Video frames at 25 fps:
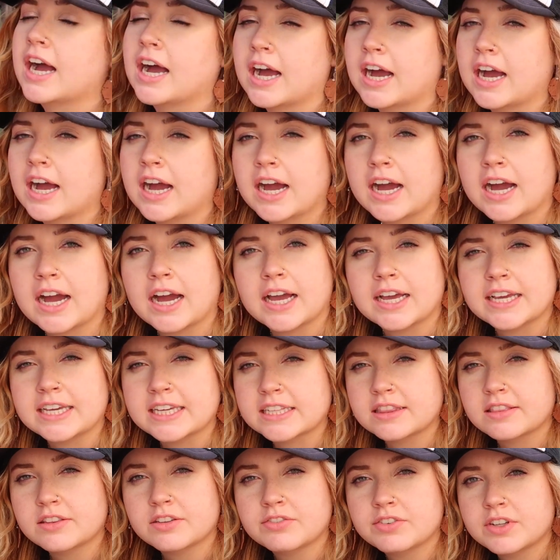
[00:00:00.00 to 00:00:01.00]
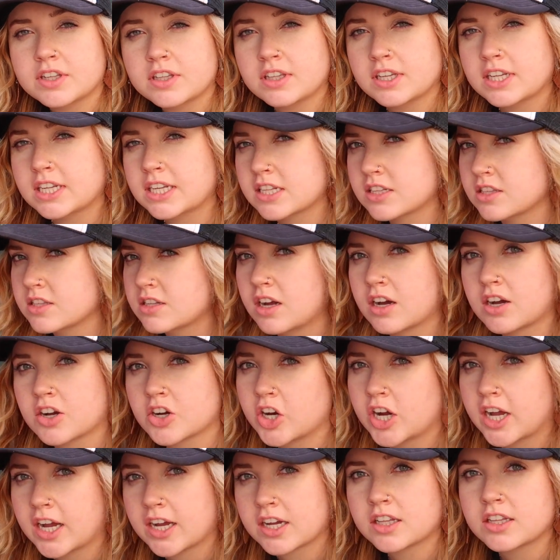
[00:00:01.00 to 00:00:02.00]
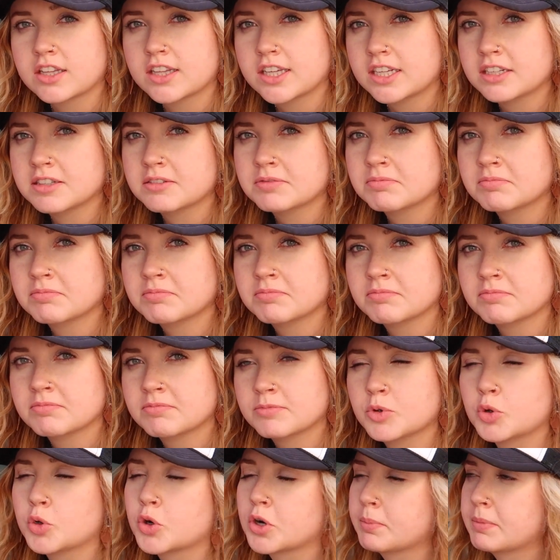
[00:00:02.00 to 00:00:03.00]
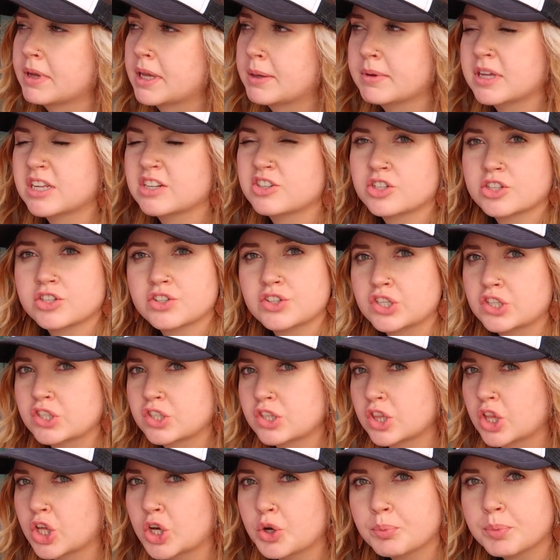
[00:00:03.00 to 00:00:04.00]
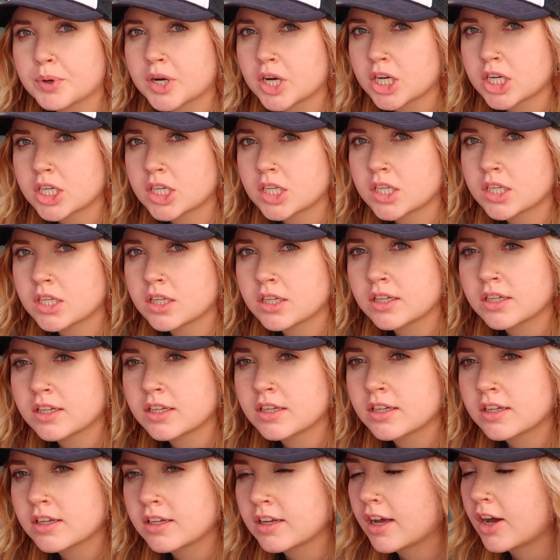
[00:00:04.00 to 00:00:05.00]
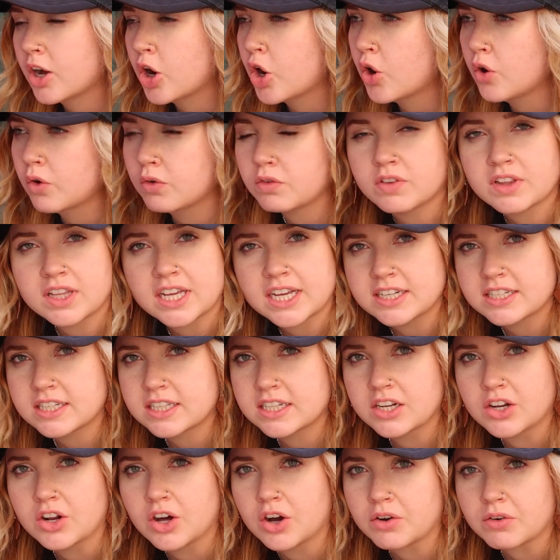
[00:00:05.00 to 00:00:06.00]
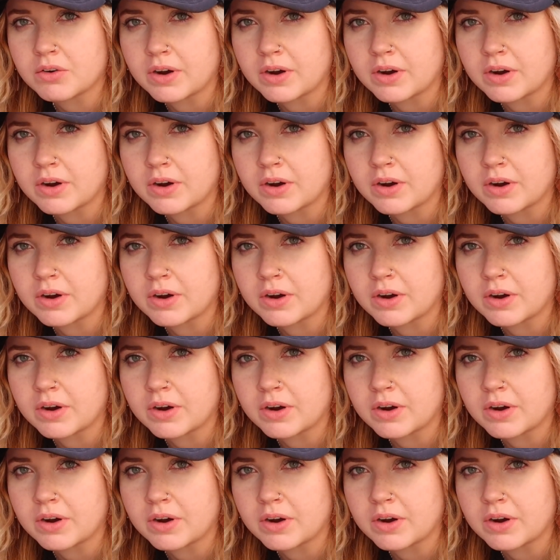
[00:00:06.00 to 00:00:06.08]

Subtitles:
I get the feeling it's not crackling, or maybe it's just a slow burn. Hopefully I did it all